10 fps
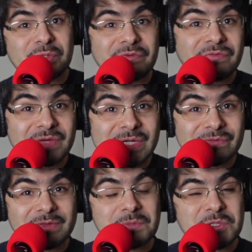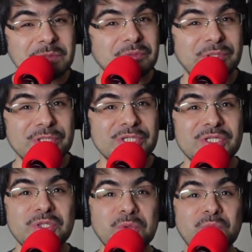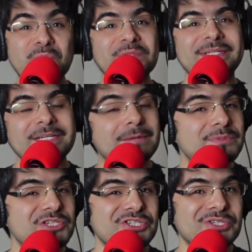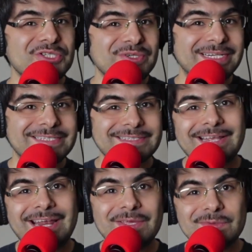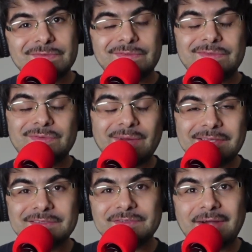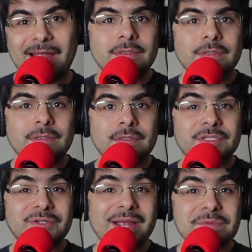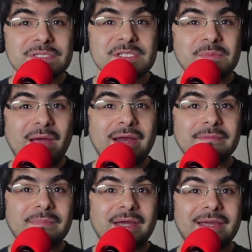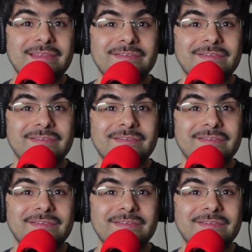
a few of the music production tools and composition tricks that I used to write this track. The track was inspired by this